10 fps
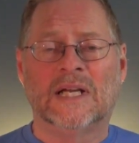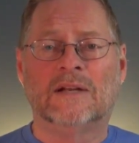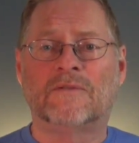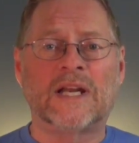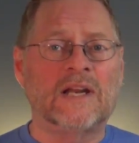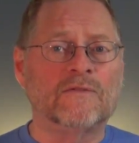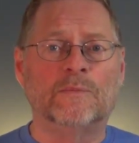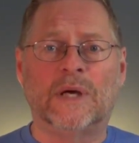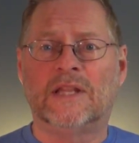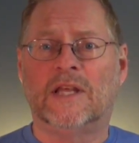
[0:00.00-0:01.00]
Invite
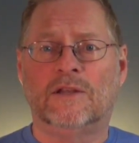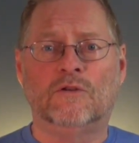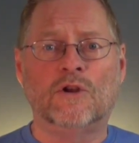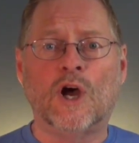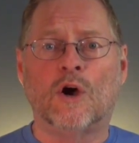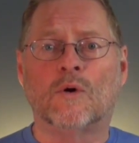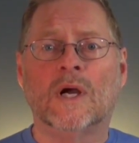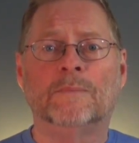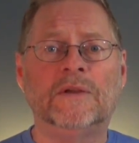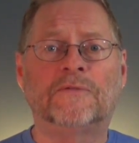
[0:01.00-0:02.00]
everybody that you know.
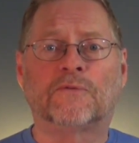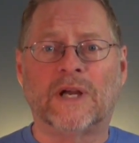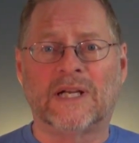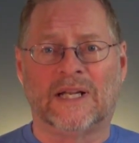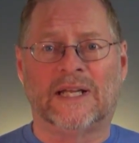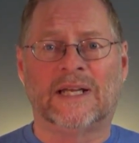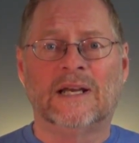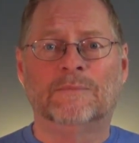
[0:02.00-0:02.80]
Be friendly.